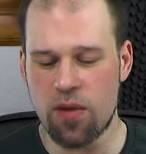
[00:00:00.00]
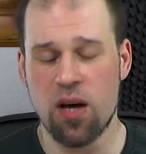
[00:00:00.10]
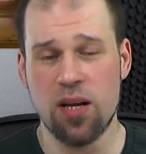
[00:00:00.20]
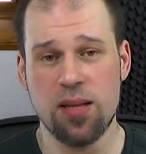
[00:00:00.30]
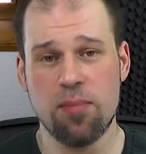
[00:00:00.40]

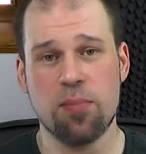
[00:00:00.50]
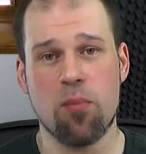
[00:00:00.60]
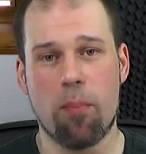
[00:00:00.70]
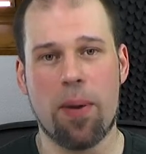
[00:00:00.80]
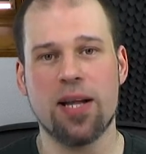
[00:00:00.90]
a little bit
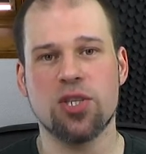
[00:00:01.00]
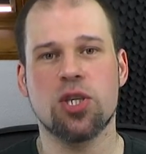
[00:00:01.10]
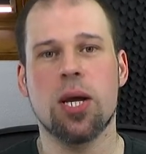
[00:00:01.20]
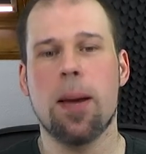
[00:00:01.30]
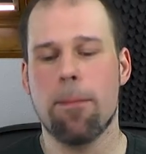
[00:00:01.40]
more
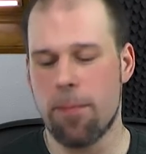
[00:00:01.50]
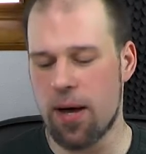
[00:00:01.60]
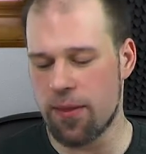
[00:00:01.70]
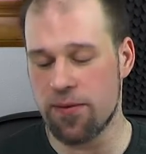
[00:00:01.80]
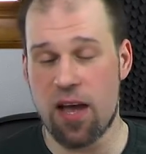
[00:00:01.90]
punch,
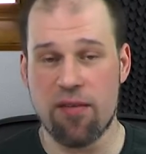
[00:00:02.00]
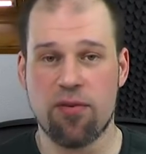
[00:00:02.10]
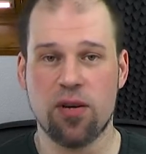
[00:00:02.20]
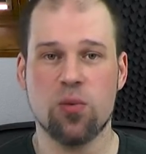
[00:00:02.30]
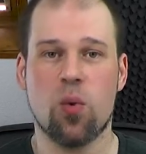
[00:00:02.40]
but
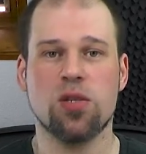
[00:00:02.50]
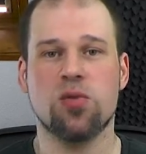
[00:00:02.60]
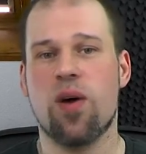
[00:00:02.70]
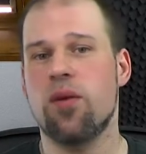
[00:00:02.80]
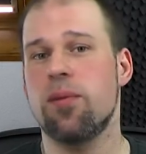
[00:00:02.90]
therefore it was
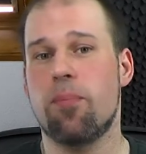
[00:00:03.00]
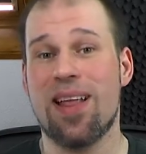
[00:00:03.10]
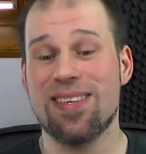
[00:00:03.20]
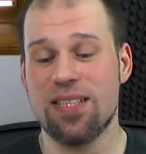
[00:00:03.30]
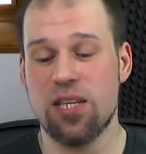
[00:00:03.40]
very
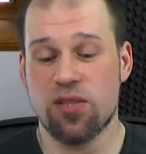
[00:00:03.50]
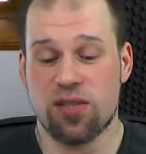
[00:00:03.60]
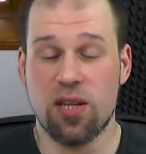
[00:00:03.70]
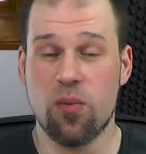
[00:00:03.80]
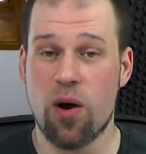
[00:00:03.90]
pleasantly
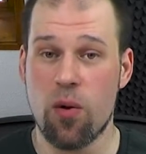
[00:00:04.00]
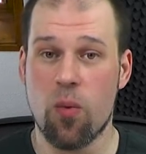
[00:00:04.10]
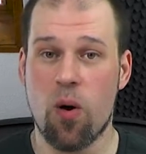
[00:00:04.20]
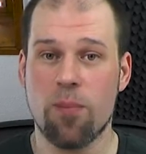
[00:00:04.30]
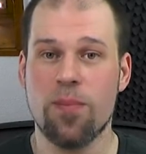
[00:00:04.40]
still very
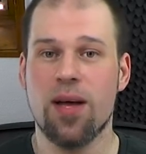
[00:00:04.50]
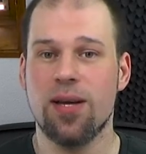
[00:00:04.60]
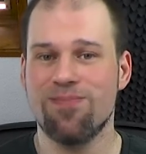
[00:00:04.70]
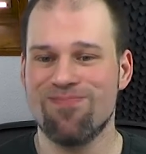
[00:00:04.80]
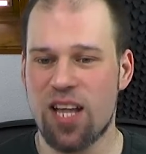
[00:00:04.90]
warm.
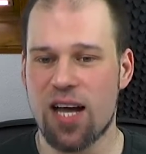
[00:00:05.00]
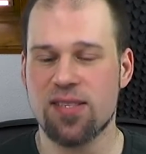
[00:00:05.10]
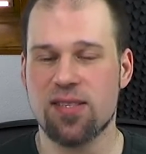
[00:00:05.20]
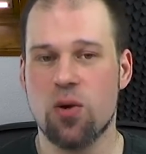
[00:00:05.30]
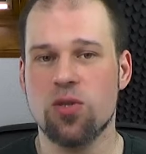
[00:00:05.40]

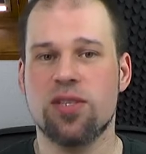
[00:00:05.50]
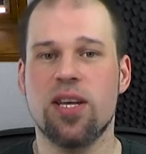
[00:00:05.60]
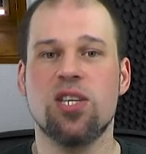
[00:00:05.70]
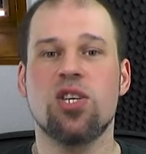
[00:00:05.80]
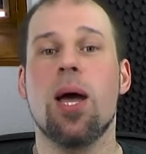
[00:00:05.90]
Nice
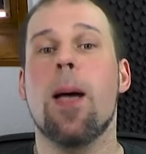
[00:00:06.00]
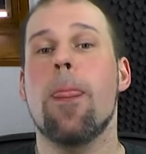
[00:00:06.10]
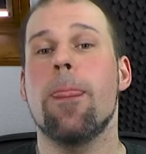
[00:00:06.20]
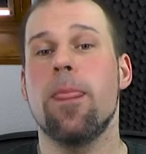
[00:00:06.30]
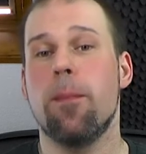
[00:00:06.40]
soundstage.
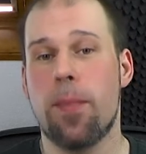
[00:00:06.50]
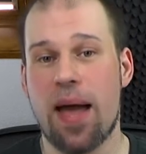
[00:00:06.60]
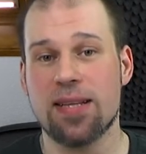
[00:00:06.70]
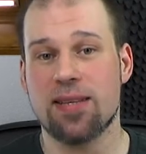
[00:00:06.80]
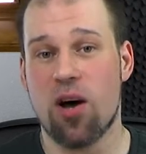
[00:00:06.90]
The
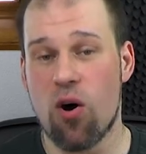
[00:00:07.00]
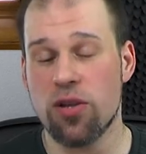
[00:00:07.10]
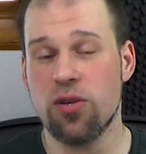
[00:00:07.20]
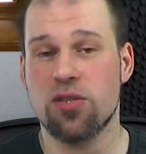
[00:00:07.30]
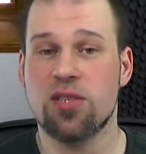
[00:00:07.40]
bad
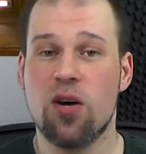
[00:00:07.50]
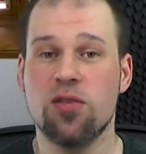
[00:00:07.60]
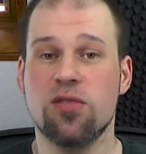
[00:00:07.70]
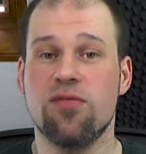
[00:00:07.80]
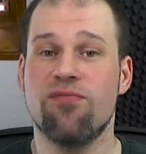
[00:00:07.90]
audio
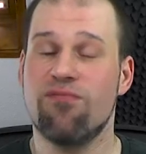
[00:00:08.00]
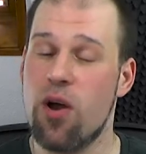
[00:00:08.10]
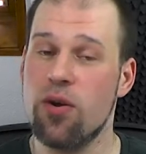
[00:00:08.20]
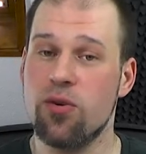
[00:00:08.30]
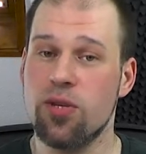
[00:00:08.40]
sounded
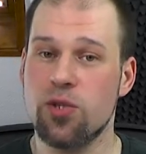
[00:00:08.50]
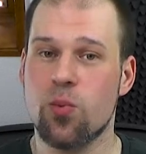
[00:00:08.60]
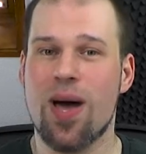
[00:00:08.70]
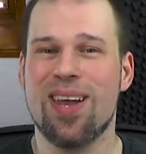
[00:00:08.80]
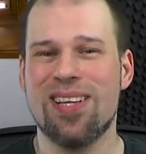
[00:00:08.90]
very good as
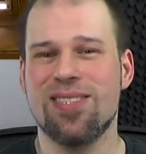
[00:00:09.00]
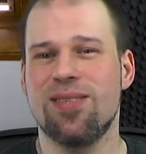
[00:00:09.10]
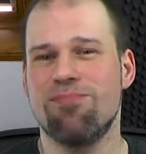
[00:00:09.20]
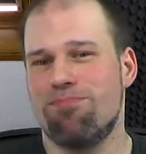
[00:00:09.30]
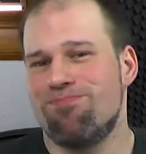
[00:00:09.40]
well, and
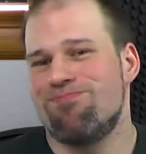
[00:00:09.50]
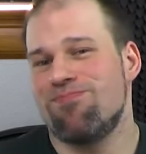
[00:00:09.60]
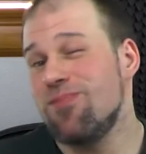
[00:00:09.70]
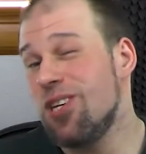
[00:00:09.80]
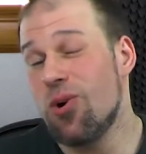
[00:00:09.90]
the
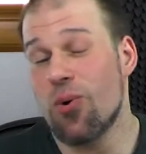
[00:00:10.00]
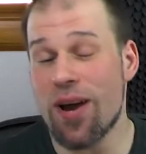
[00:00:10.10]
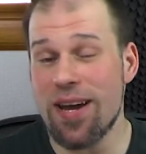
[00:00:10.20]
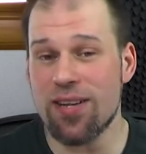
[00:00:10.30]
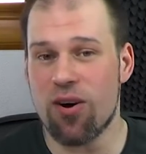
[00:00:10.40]

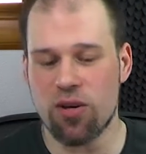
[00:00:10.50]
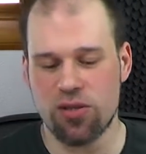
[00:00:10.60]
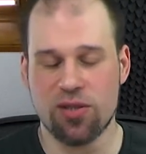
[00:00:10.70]
great audio